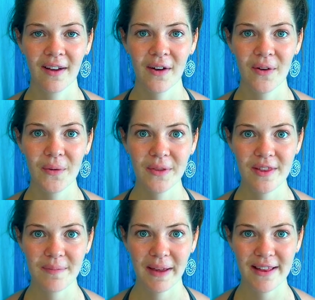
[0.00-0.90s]
hold the
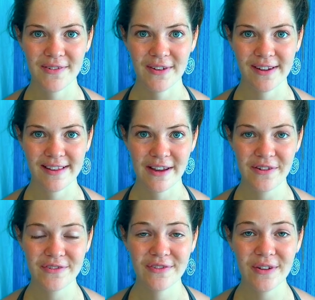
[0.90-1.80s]
space for
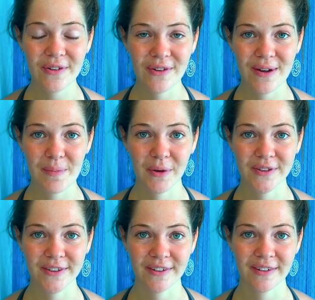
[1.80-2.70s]
yourself. Feel your
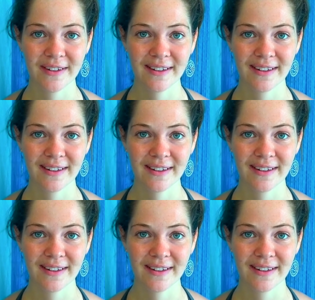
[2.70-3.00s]
emotion.